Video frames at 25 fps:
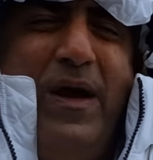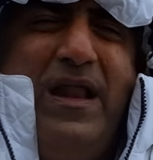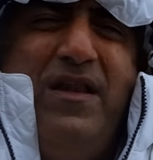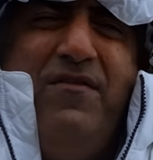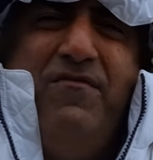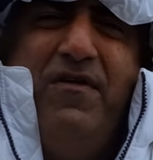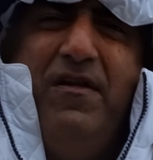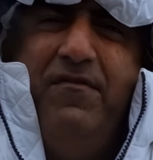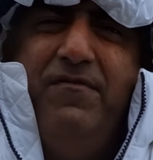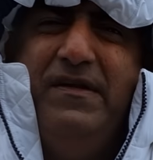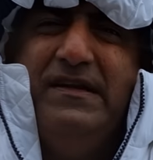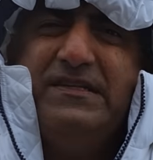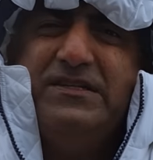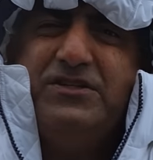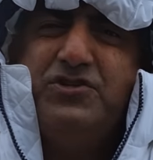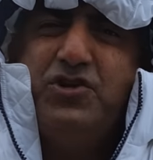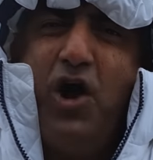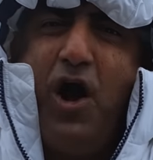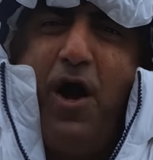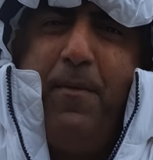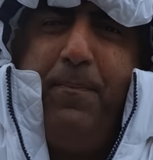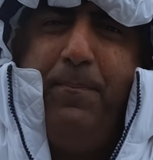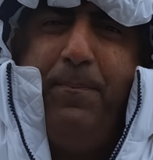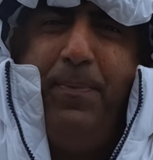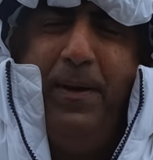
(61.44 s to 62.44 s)
when will we
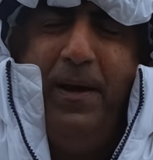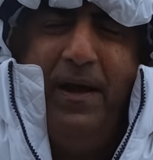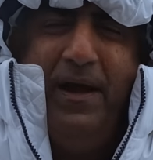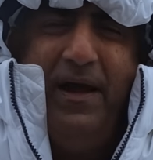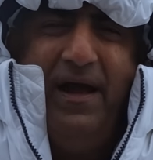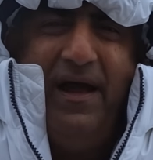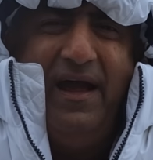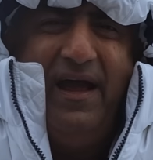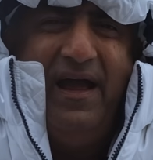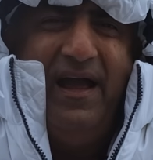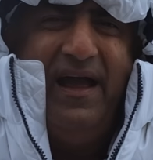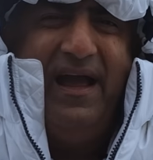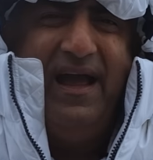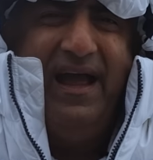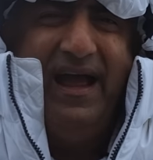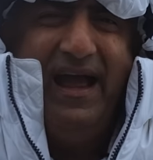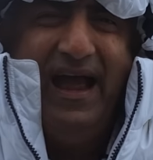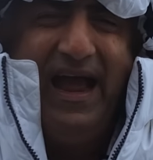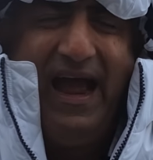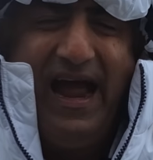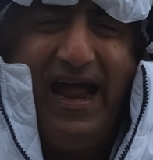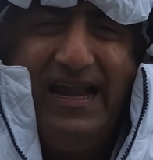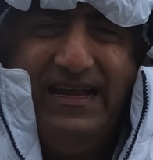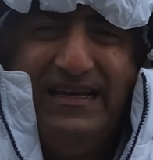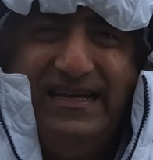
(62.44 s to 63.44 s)
stop
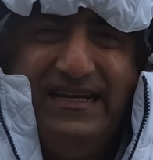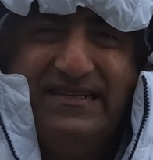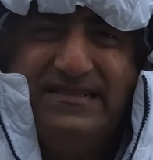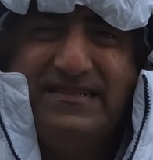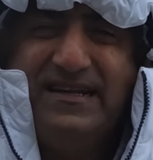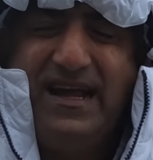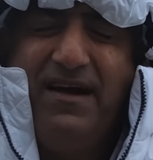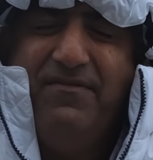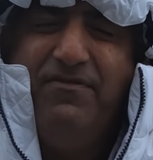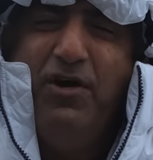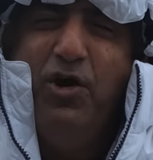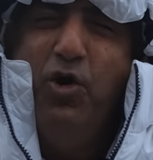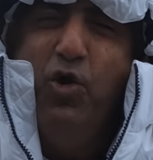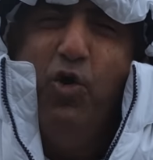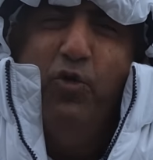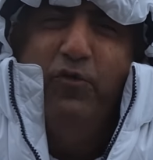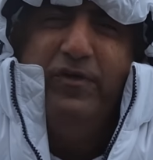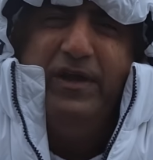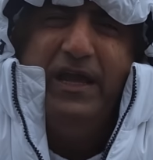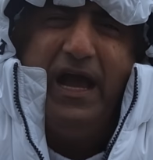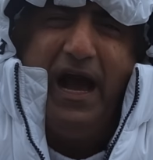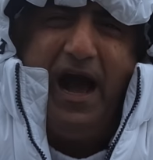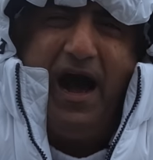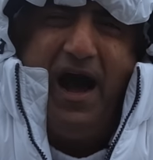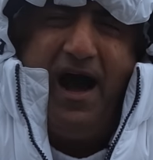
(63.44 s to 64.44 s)
and discover
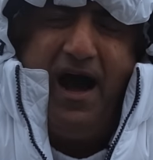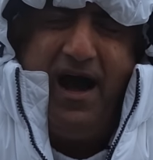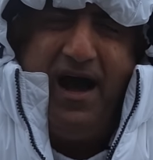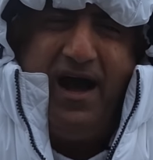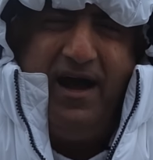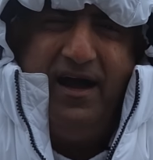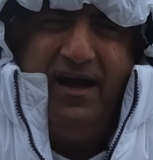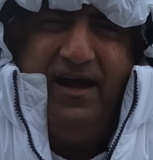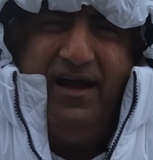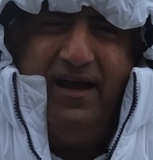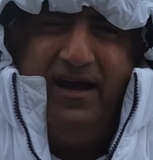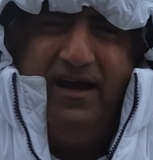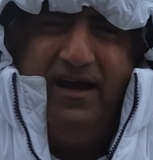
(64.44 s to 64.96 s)
who we are?